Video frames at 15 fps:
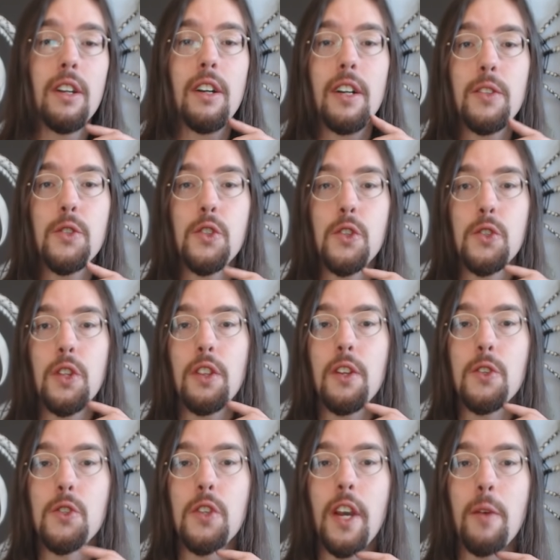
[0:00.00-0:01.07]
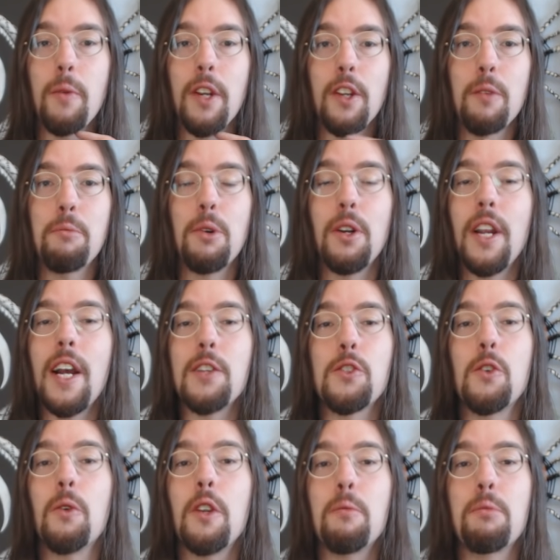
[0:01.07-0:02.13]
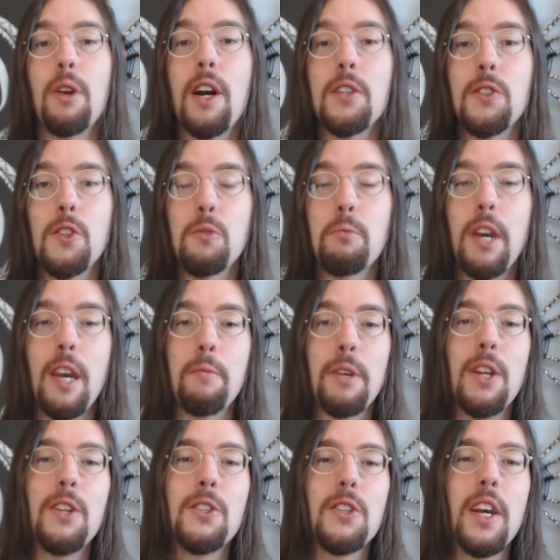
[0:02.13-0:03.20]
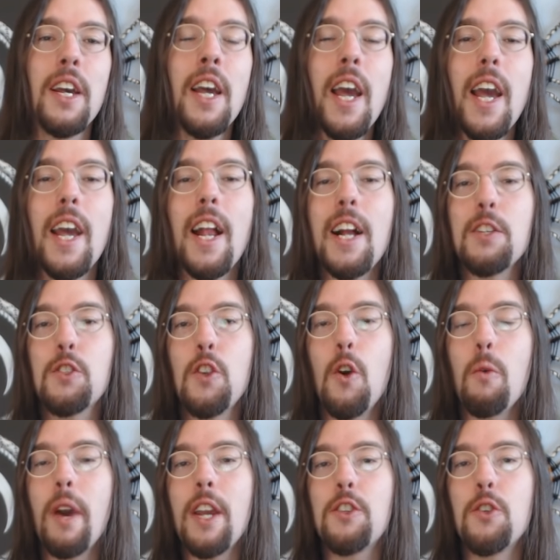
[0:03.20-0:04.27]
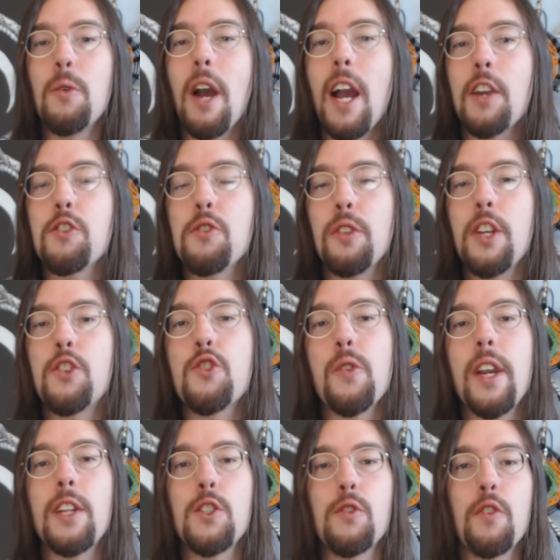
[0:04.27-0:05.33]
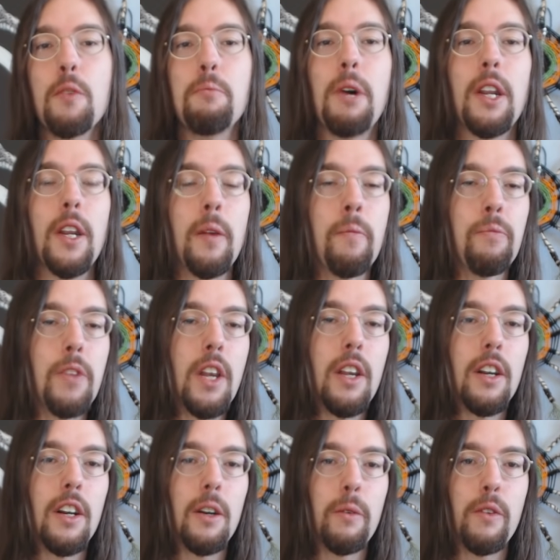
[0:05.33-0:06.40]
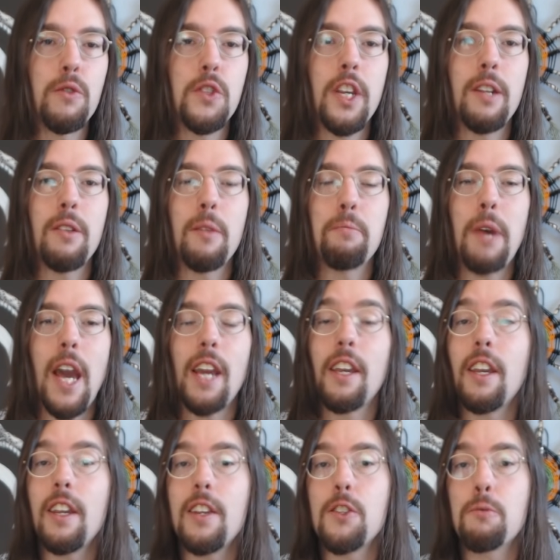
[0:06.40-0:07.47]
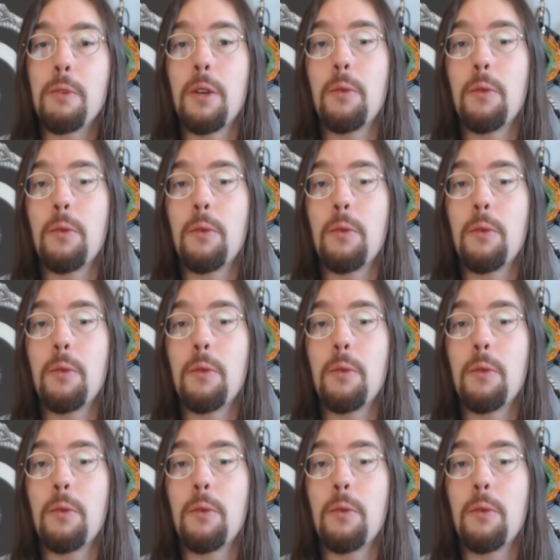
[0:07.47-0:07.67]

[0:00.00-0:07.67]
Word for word: Uh, it's just that their site went kaput. It has no one to process payments. it has no way to actually transfer money. Uh, we've seen that banking has